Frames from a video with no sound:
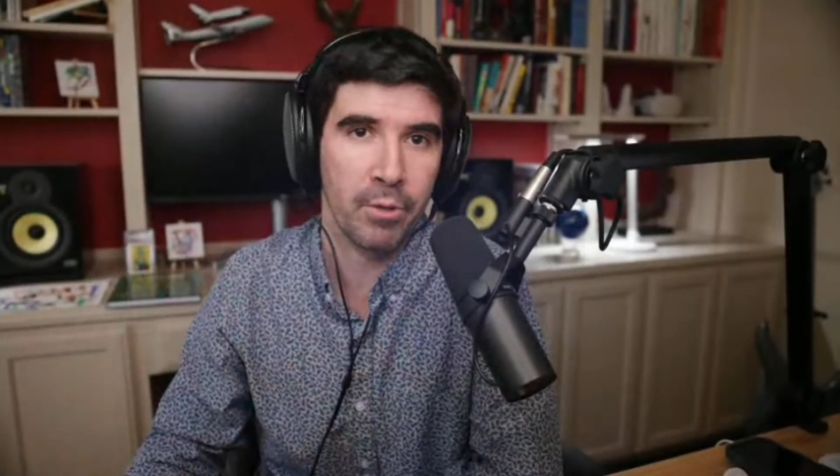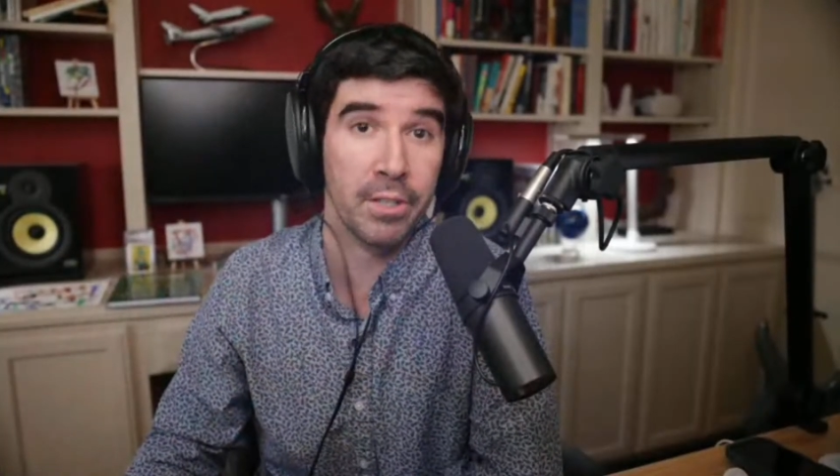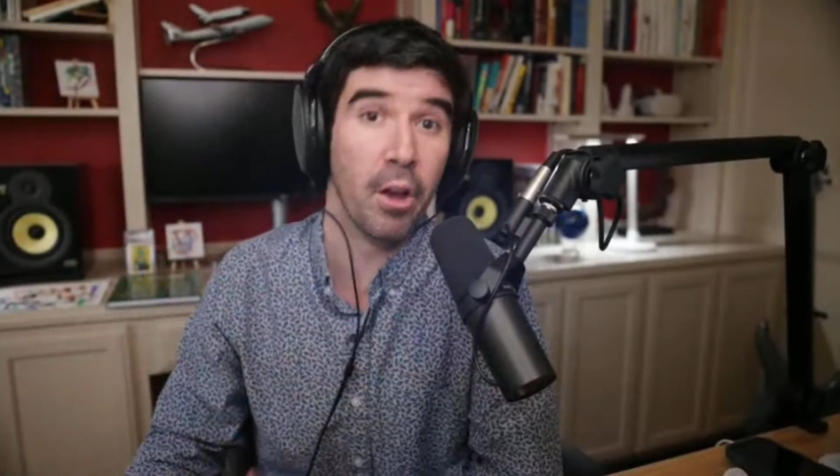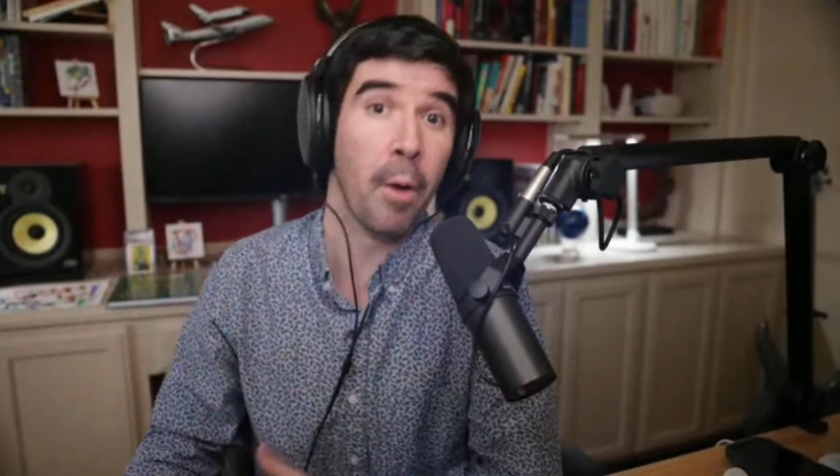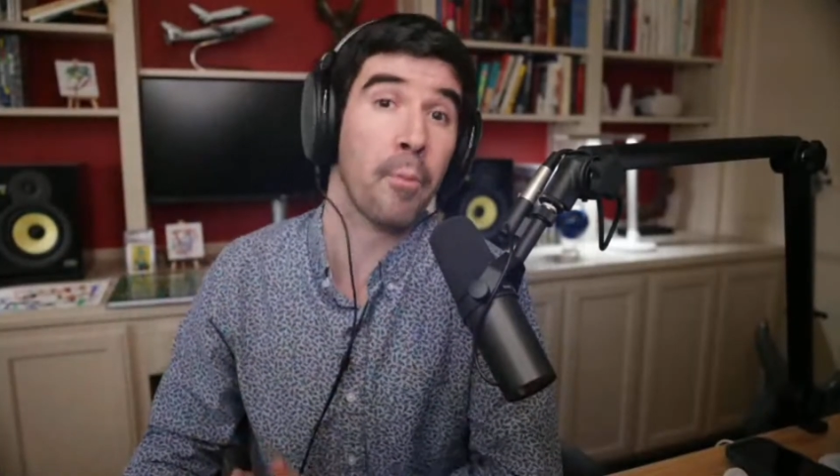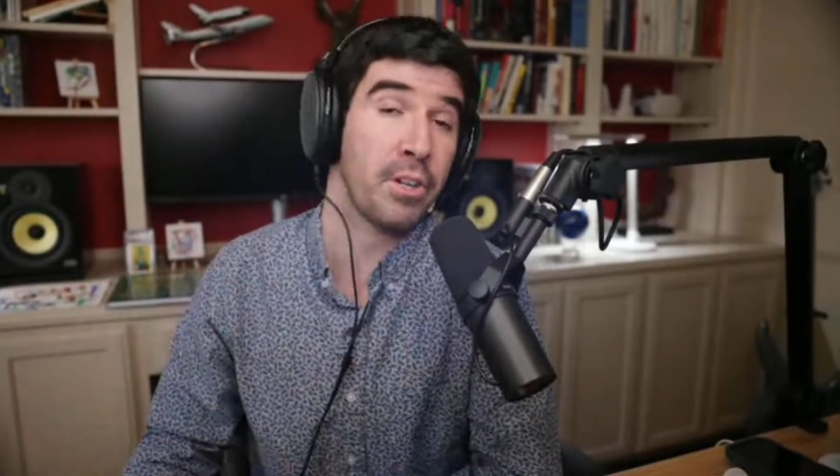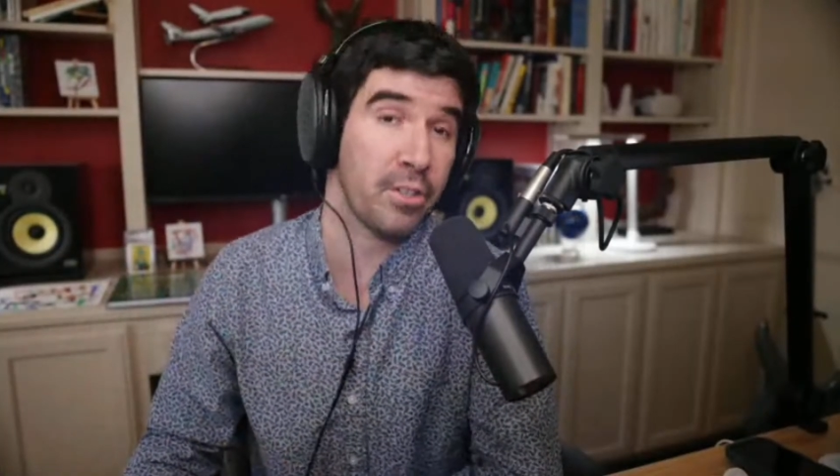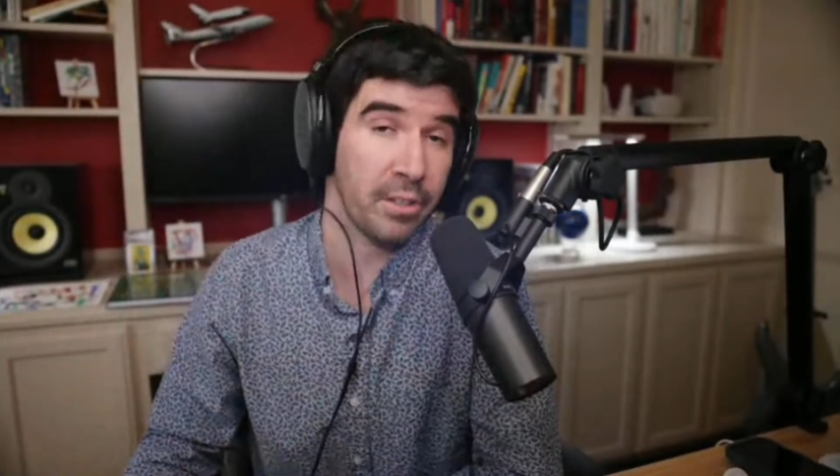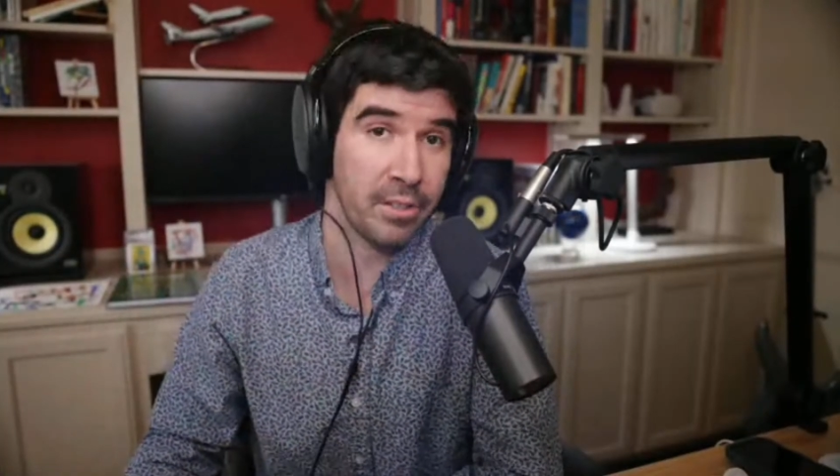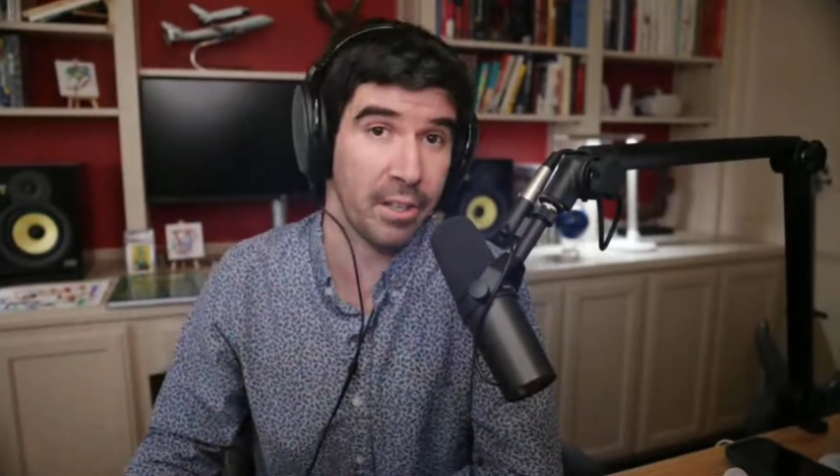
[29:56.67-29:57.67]
which is
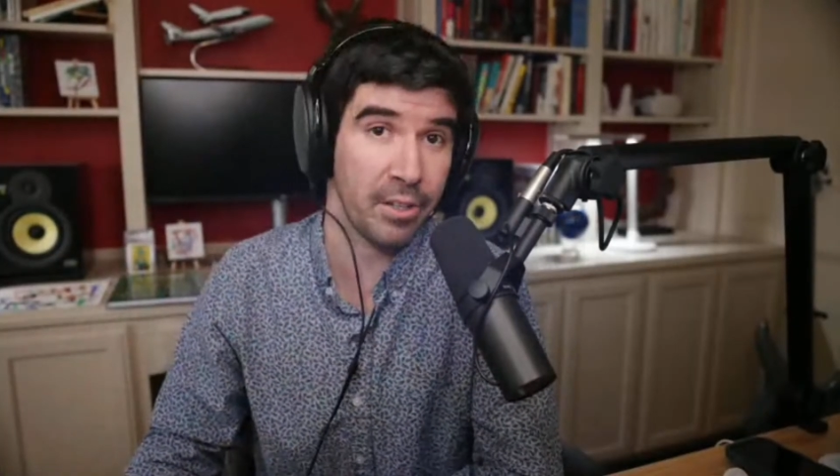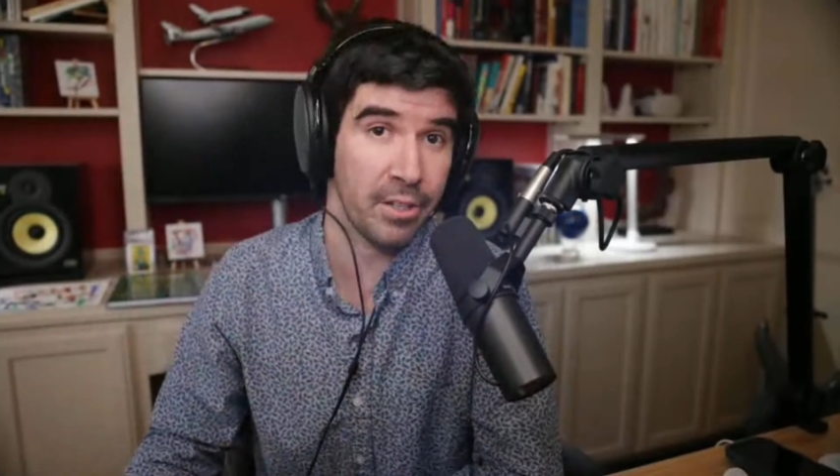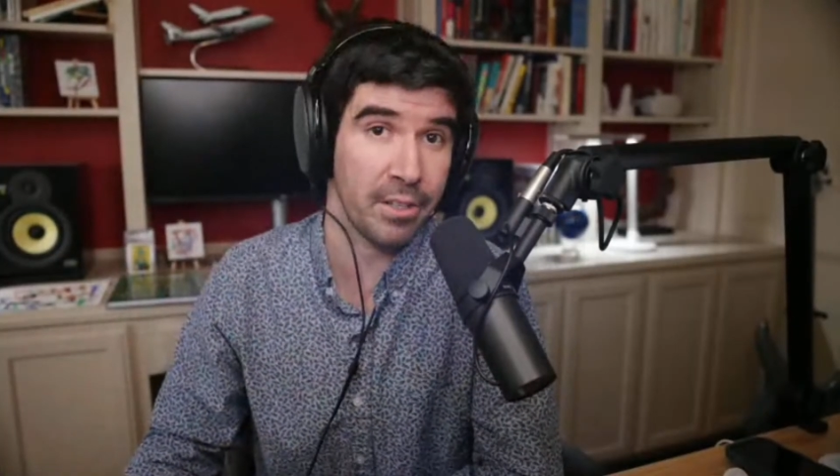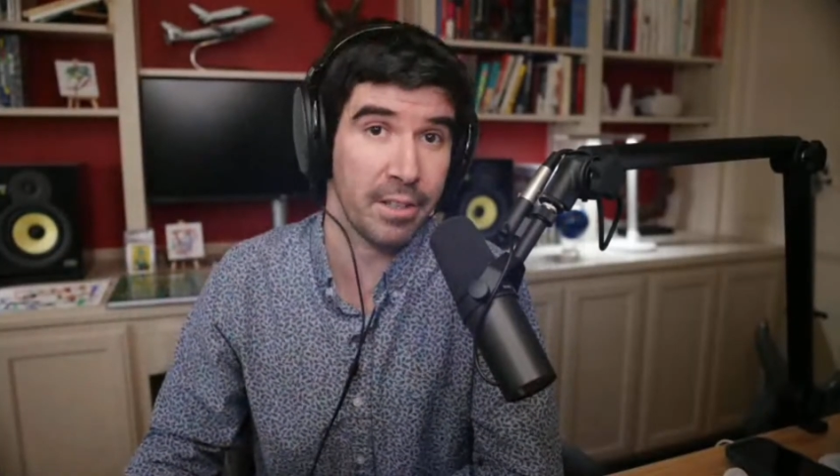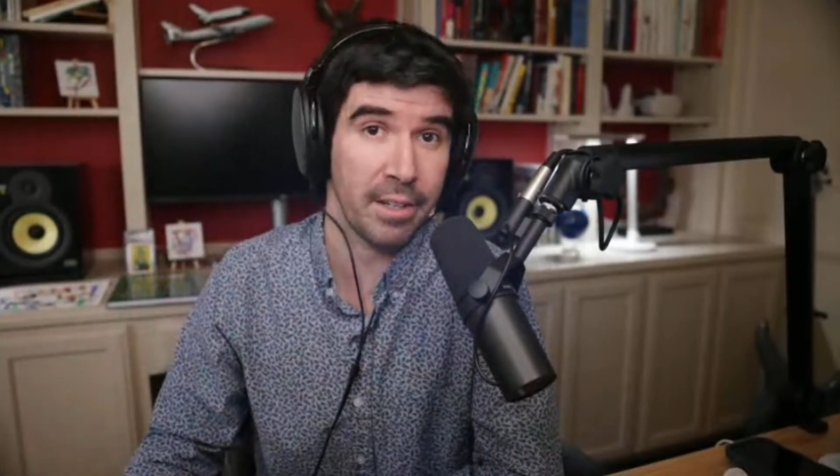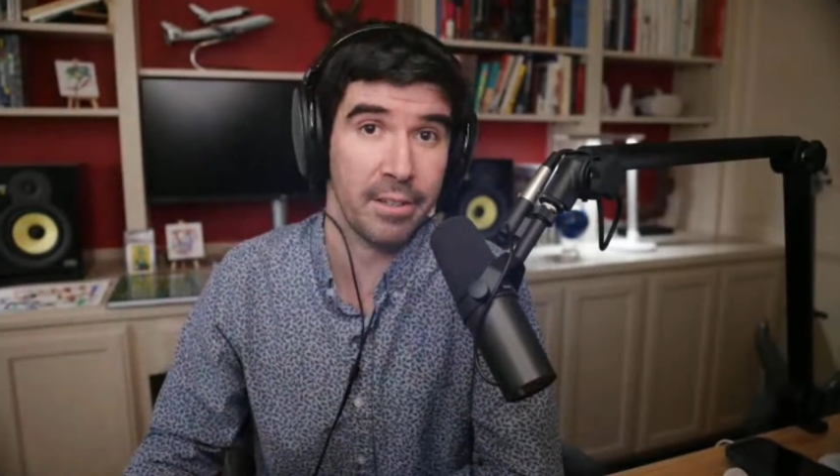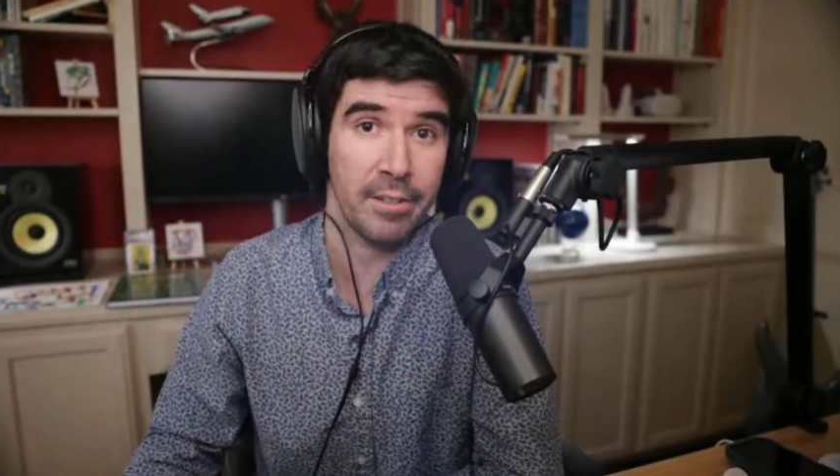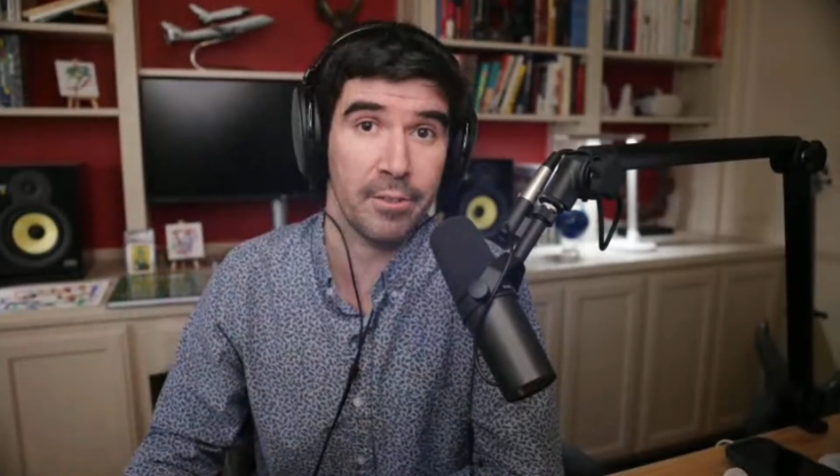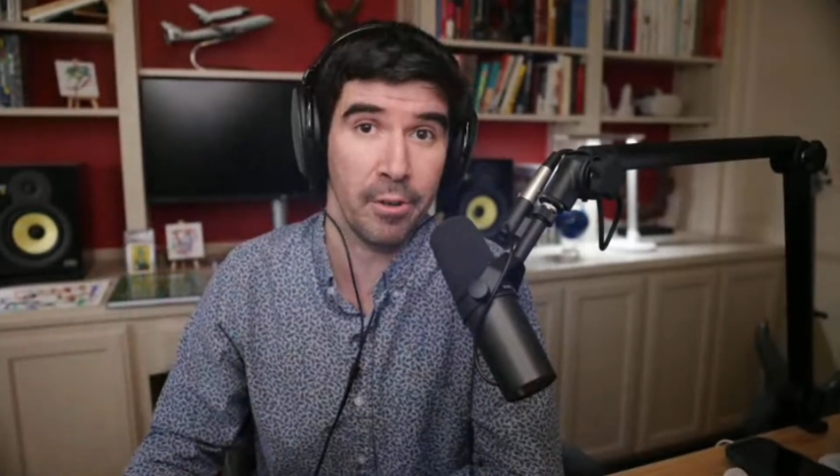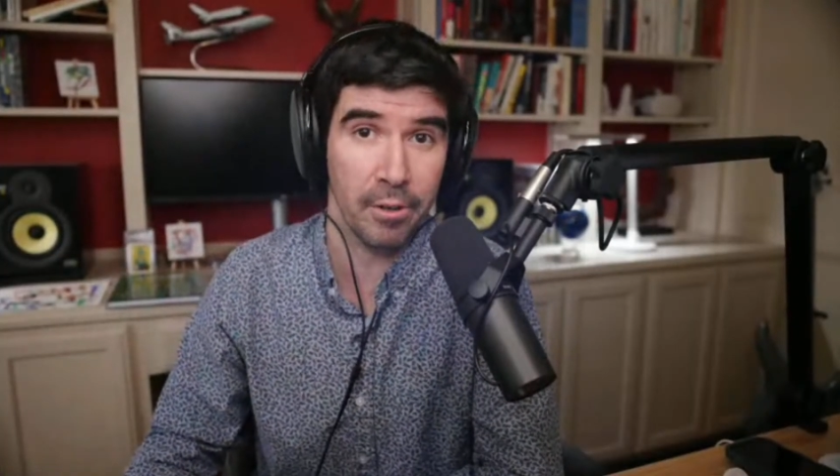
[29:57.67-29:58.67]
operational intelligence that I
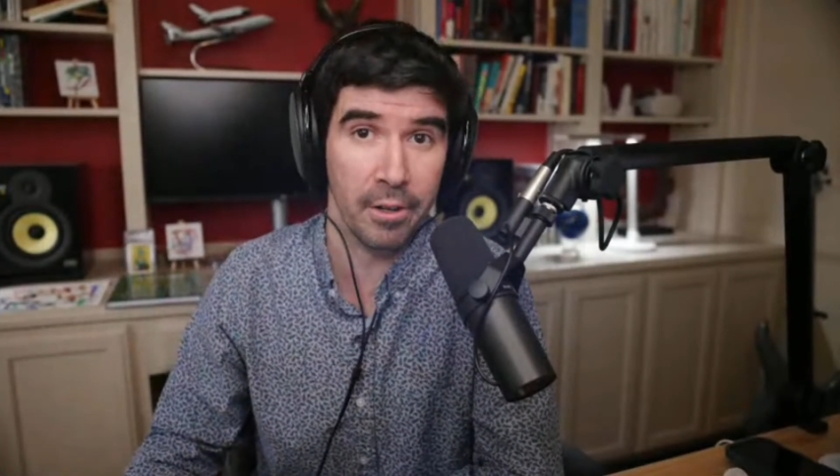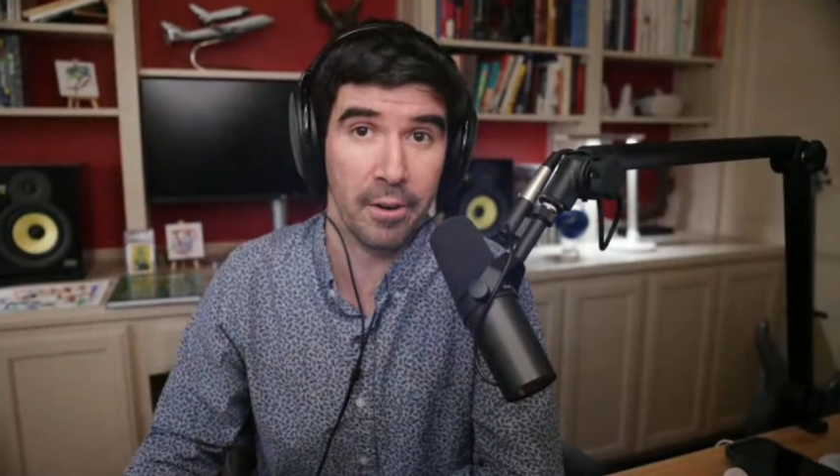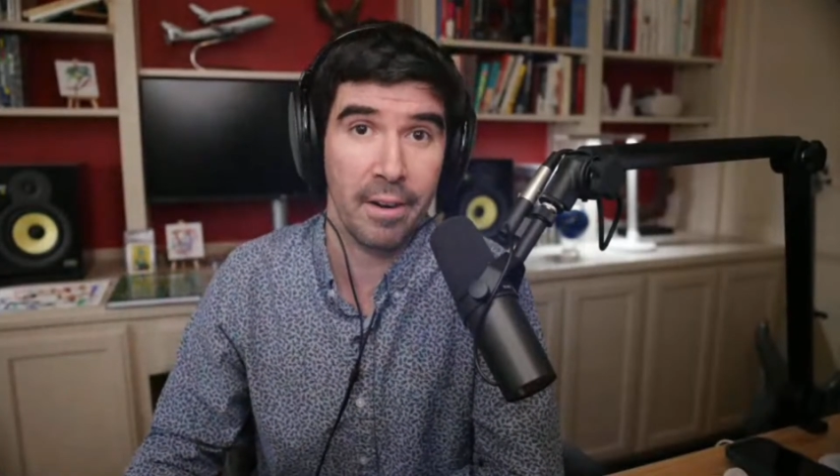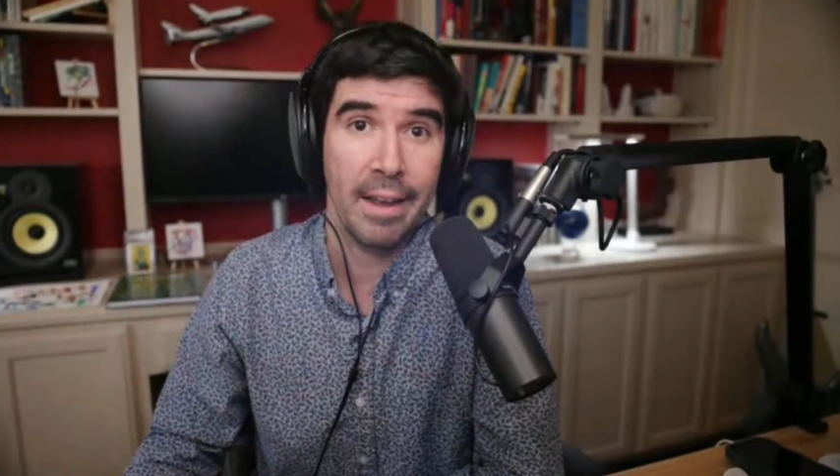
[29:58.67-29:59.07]
teased earlier,